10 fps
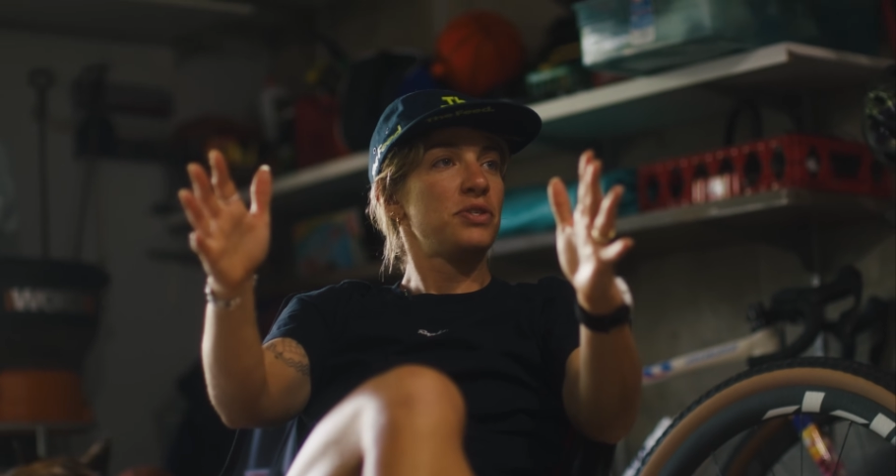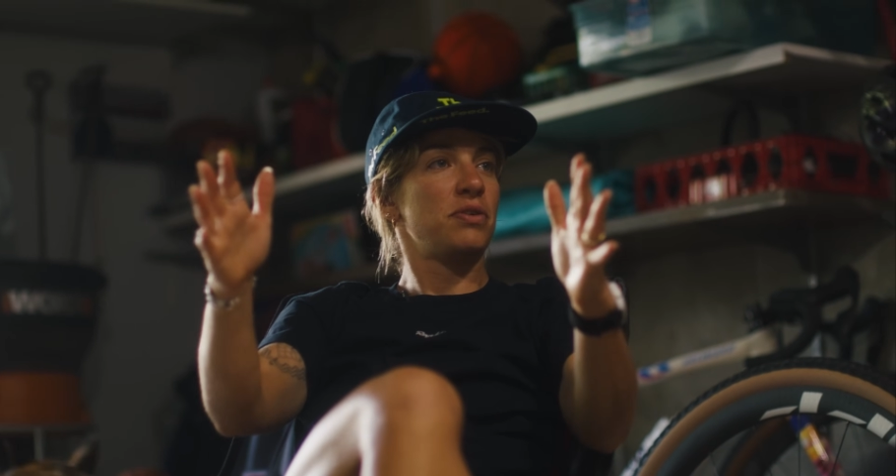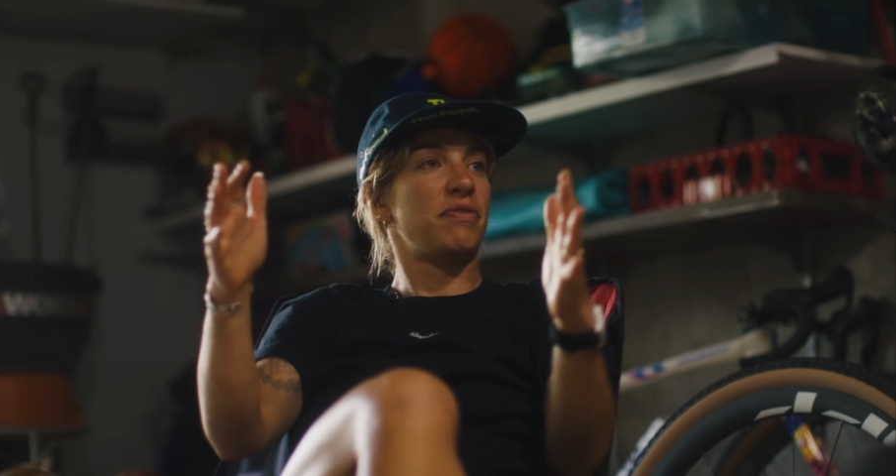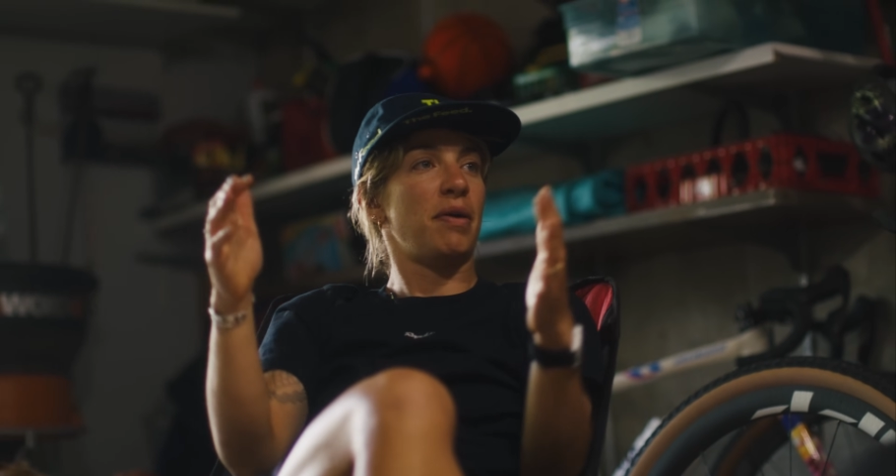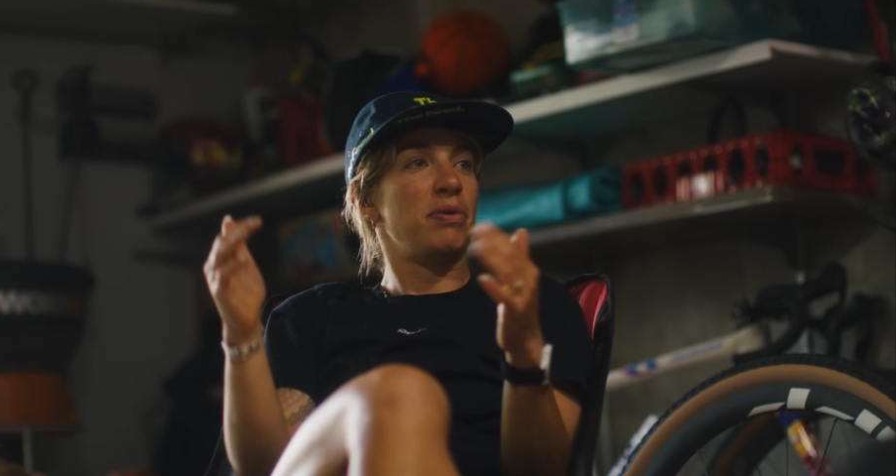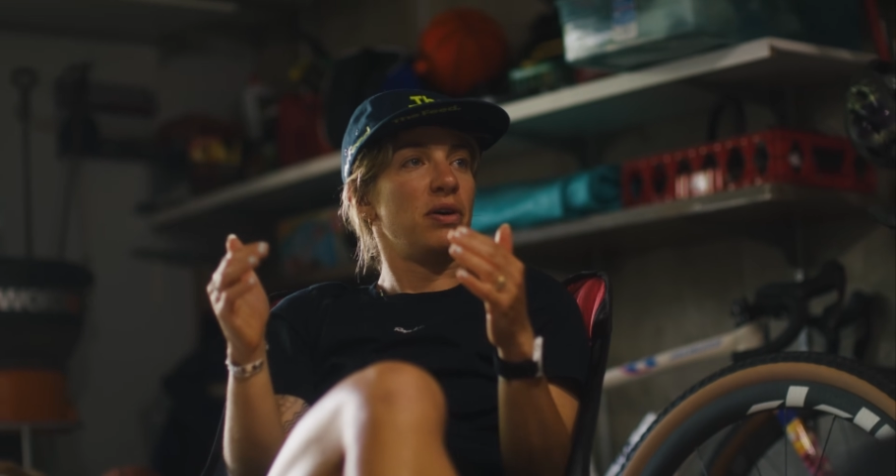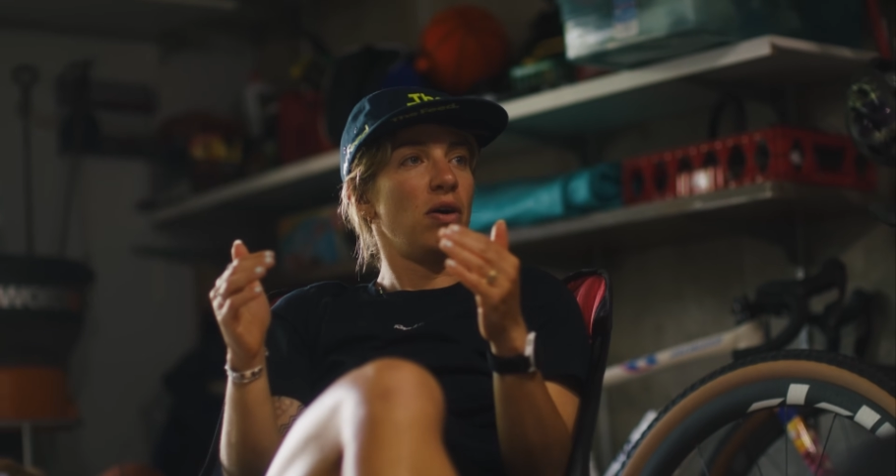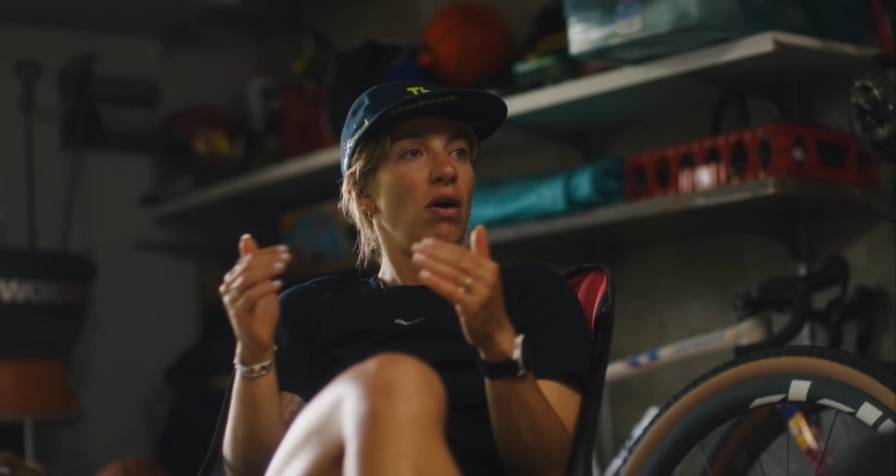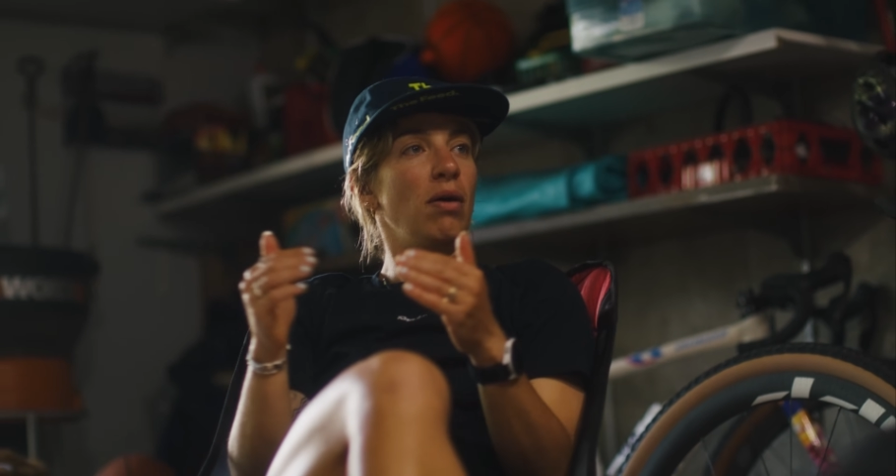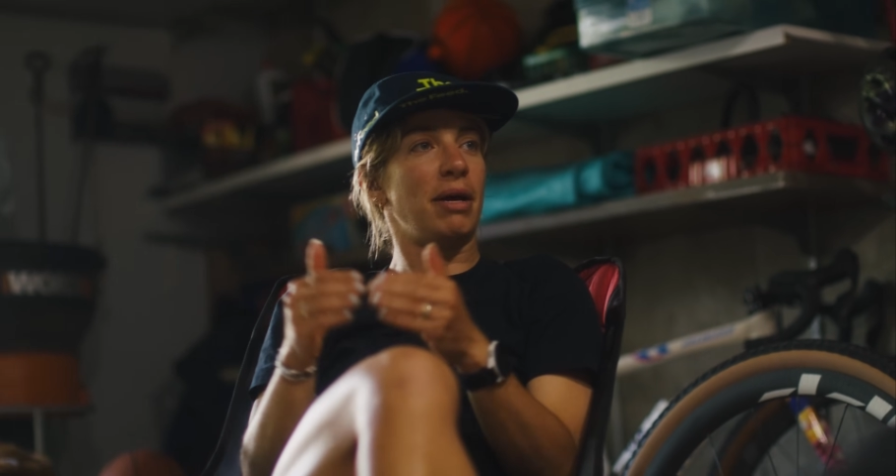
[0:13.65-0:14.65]
So if I put
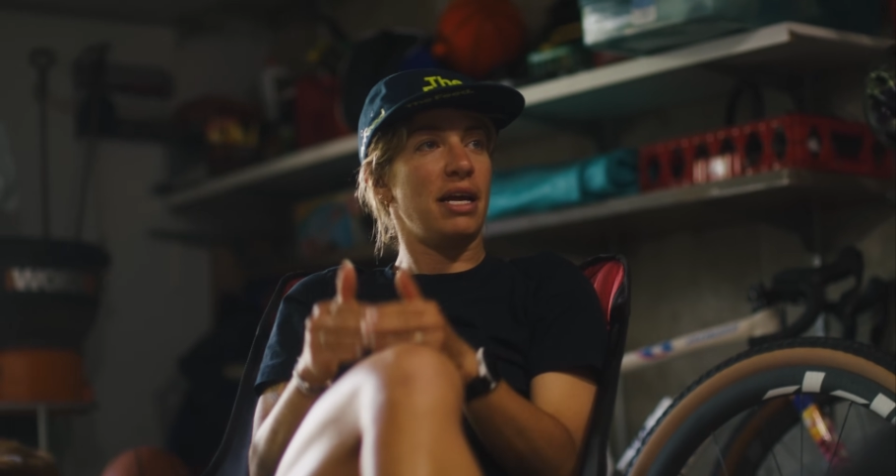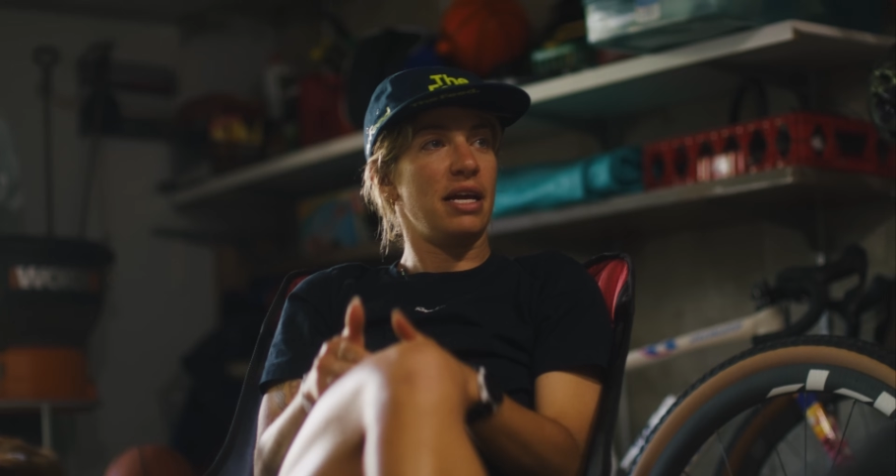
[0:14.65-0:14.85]
all my